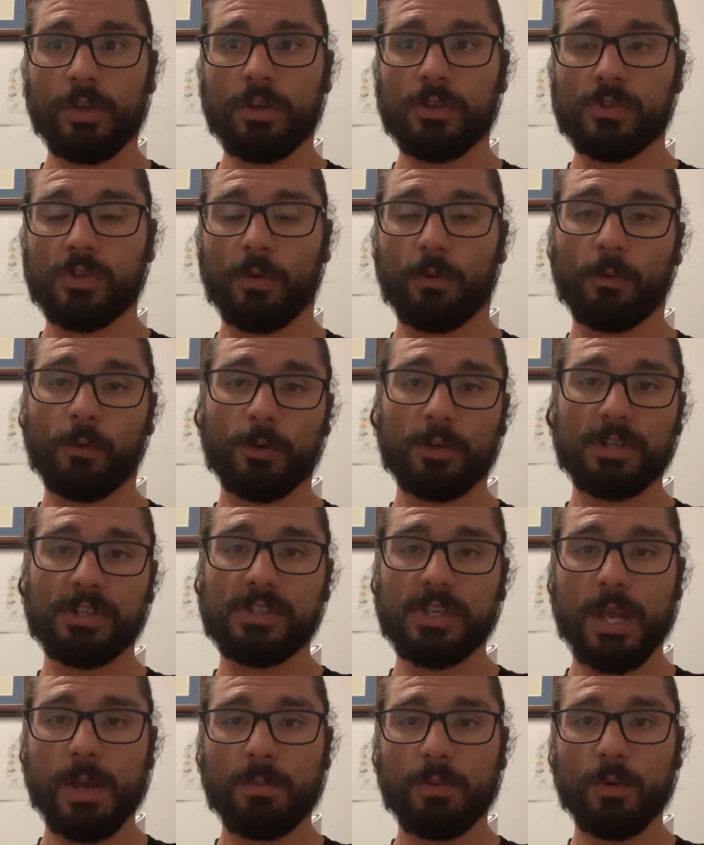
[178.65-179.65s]
So for
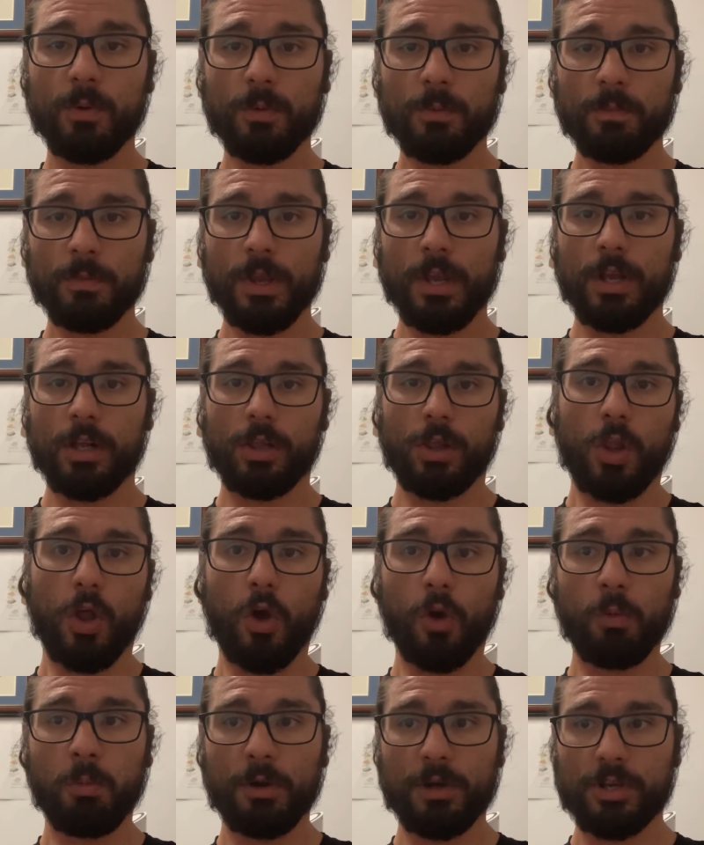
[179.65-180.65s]
example,
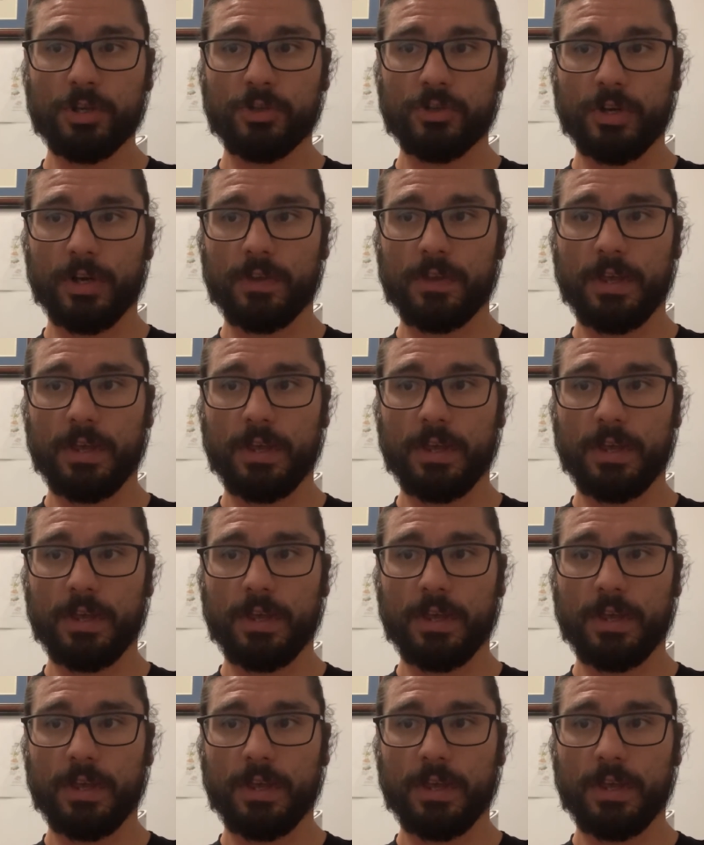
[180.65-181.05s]
lower body strength